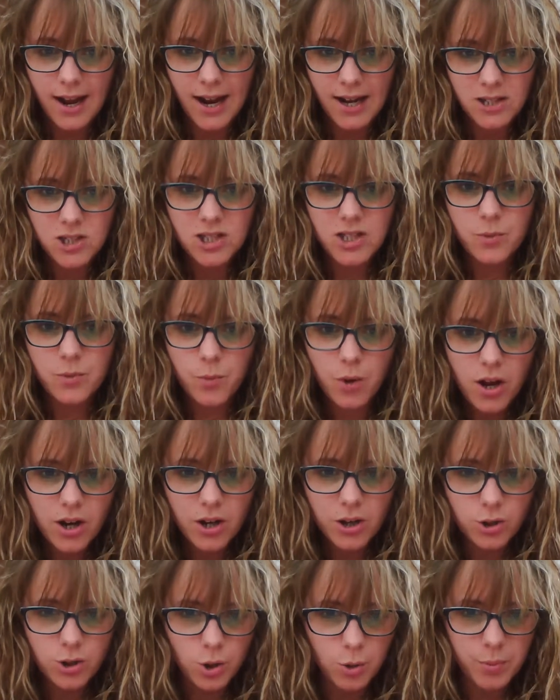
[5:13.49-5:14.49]
actually
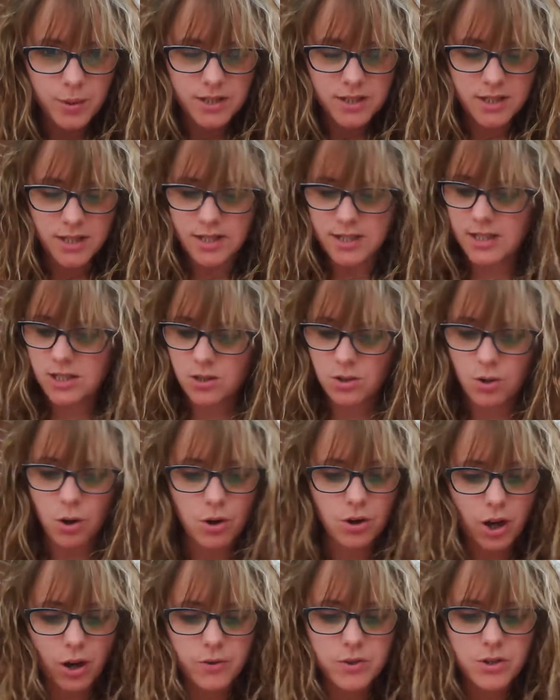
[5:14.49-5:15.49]
work at your business, it's
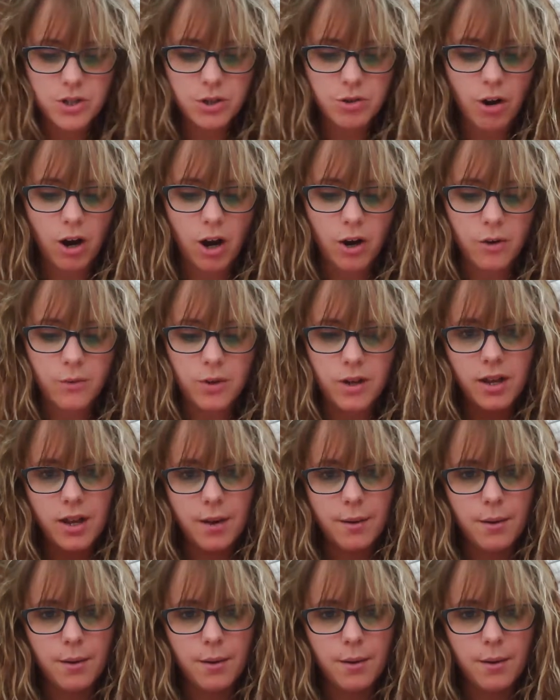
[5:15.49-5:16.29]
not going to grow.